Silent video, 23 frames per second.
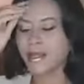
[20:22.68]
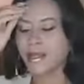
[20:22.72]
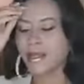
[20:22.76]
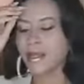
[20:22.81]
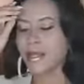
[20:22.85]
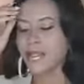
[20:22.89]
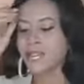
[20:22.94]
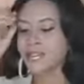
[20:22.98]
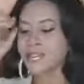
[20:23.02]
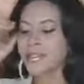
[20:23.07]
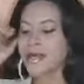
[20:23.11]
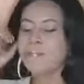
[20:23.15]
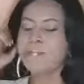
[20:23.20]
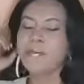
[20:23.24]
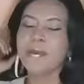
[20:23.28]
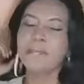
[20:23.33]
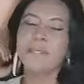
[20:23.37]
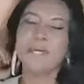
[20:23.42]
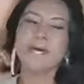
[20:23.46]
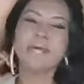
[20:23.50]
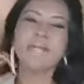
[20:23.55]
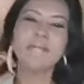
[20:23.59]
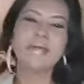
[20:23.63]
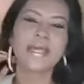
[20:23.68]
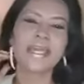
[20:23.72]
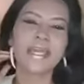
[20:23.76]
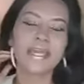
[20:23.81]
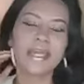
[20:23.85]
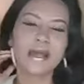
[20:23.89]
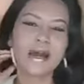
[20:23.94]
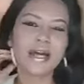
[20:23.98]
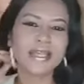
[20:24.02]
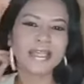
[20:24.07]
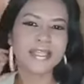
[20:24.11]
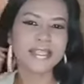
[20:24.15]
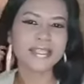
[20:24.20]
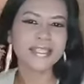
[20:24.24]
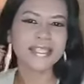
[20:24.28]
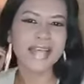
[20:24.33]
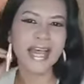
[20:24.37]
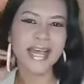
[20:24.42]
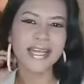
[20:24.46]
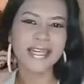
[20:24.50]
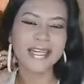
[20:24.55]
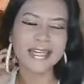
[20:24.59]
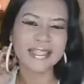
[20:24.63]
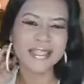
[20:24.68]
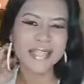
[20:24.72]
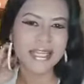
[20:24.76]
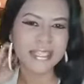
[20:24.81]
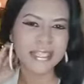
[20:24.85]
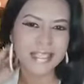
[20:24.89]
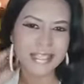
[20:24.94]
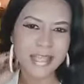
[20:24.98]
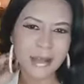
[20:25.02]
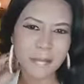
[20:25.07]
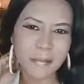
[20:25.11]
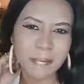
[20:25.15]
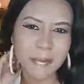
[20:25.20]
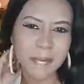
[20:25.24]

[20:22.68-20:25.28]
some people may understand this and some